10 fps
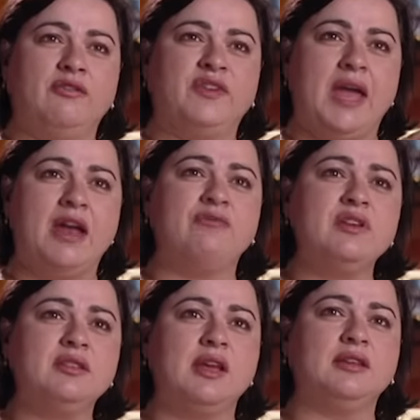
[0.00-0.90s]
For
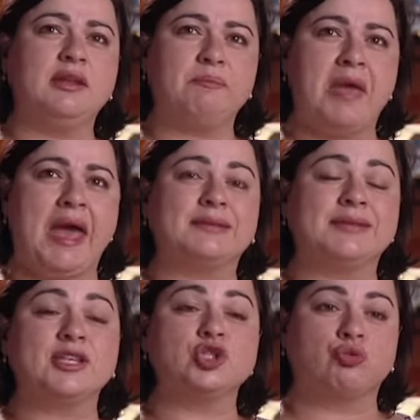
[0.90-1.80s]
everything that Pat
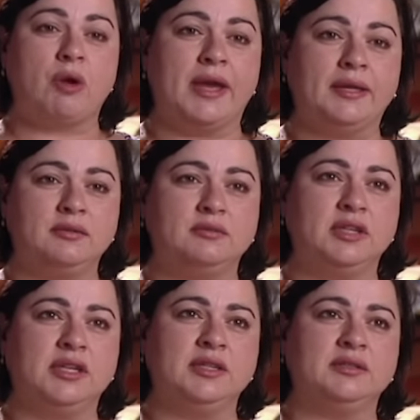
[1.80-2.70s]
does right,
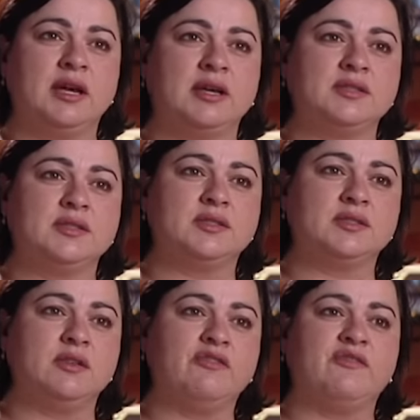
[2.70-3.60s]
he
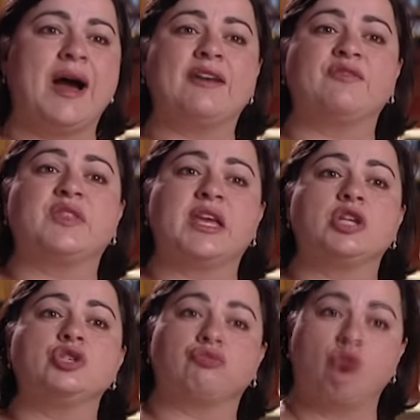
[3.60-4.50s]
does 5
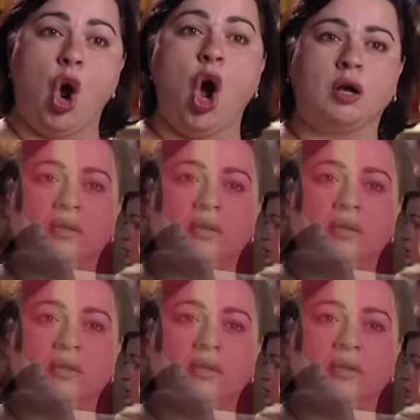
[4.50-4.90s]
things wrong.